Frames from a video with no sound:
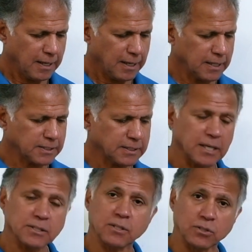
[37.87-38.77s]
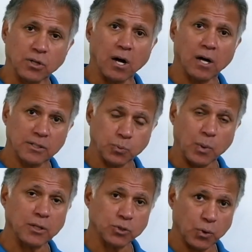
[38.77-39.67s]
And it says the dog is
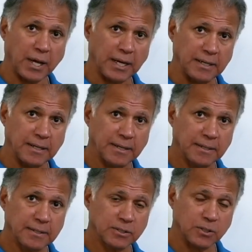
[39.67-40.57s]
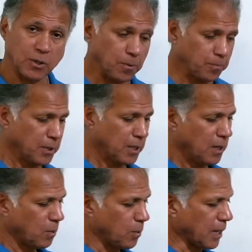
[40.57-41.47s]
well trained. So
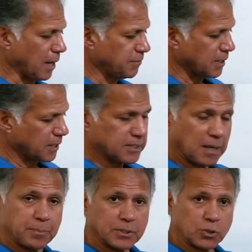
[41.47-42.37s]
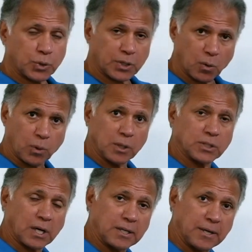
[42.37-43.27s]
what I've done is I put the trigger
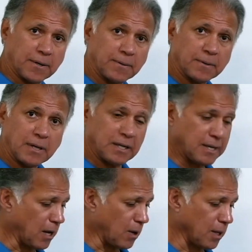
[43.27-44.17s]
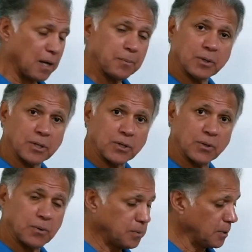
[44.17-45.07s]
words on here, and now all I'm going to
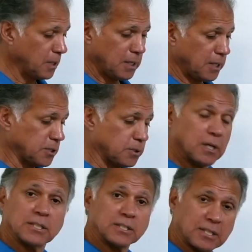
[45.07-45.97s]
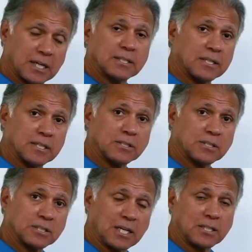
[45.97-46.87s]
do is set this
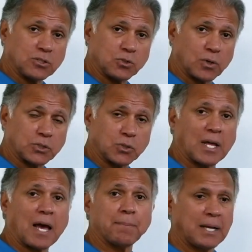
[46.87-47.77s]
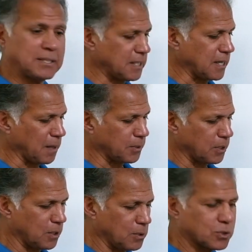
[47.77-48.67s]
to sentence structure. That means that I'm going
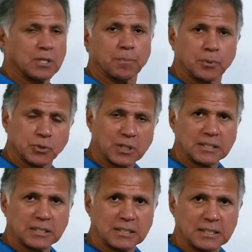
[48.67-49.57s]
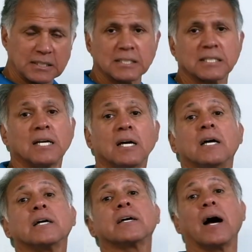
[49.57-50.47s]
to use simple sentences,
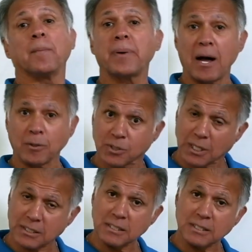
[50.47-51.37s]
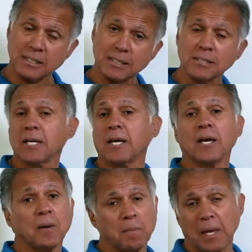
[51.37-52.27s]
compound sentences,
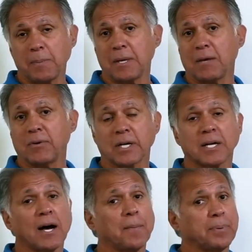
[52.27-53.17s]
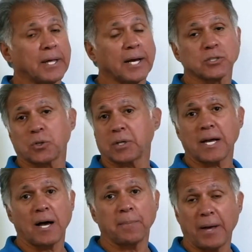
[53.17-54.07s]
maybe even a complex or a
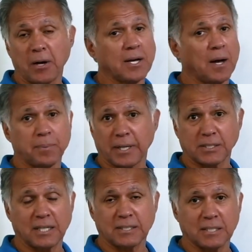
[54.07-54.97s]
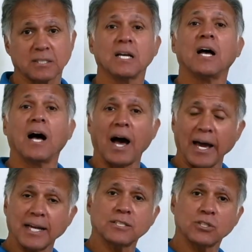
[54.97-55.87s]
compound complex sentence.
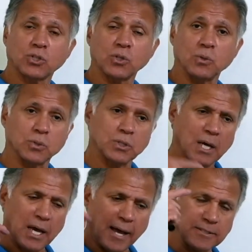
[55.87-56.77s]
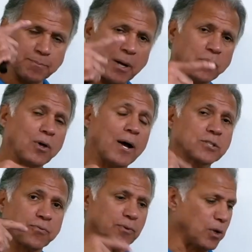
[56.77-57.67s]
I get to choose as my
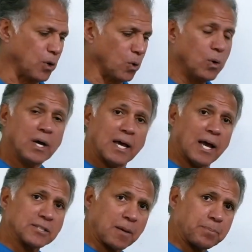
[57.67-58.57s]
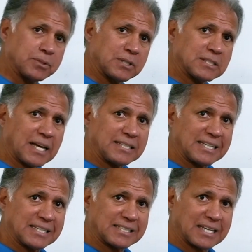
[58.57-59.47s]
thoughts flow as I put these
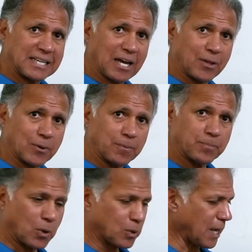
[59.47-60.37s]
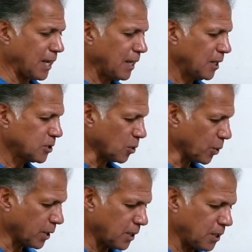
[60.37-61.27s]
ideas together. Okay? So
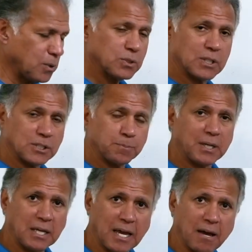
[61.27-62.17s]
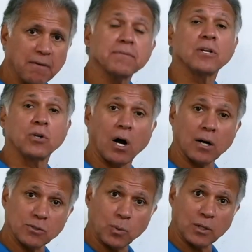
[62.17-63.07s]
we're going to use this PDF, the
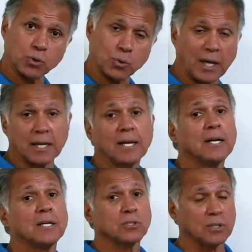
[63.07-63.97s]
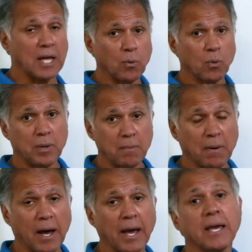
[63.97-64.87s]
dog is well trained. So will be
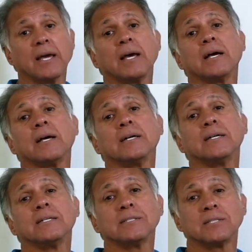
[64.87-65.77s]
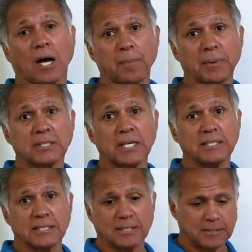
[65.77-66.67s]
my topic
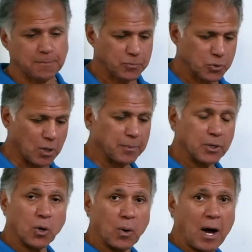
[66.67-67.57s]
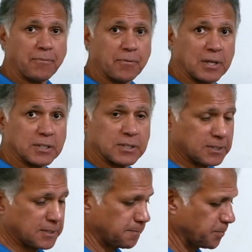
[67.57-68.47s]
sentence. So I'm going to go off of
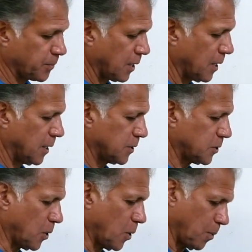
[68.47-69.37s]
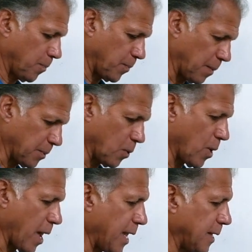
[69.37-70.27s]
this. So I'm going to
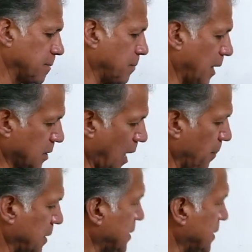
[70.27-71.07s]
write my topic